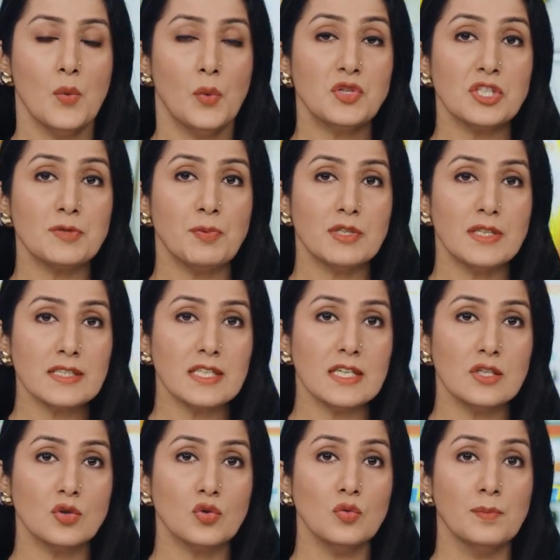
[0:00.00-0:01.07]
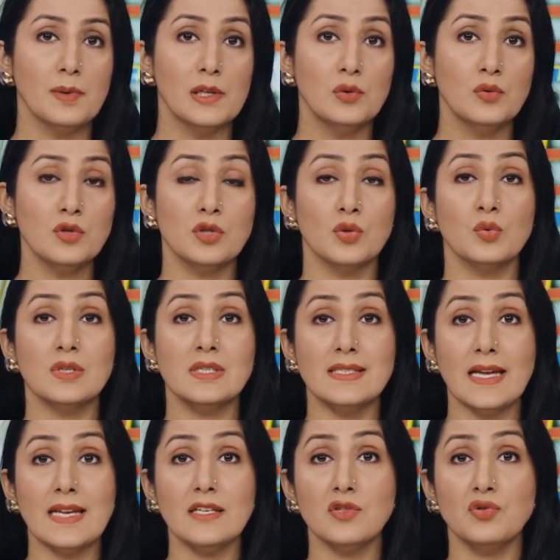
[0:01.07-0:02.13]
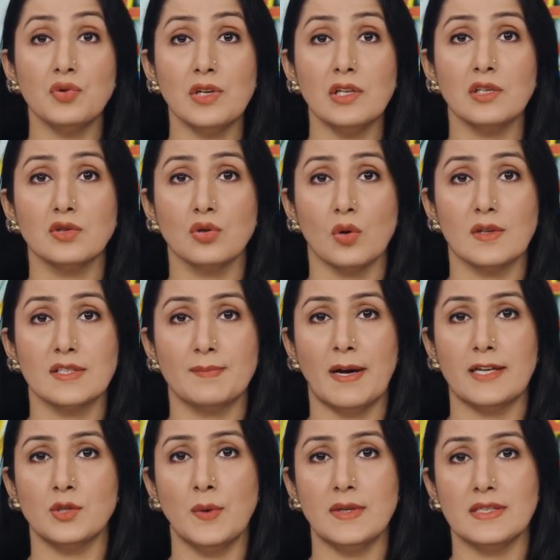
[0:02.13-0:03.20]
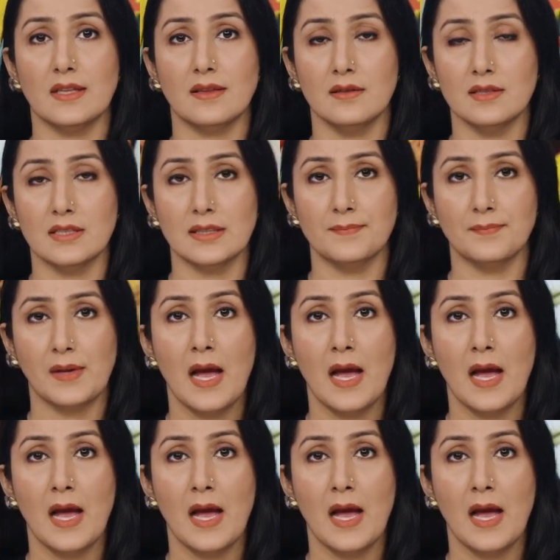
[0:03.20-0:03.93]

which is predicted to balloon to ten trillion dollars by twenty thirty.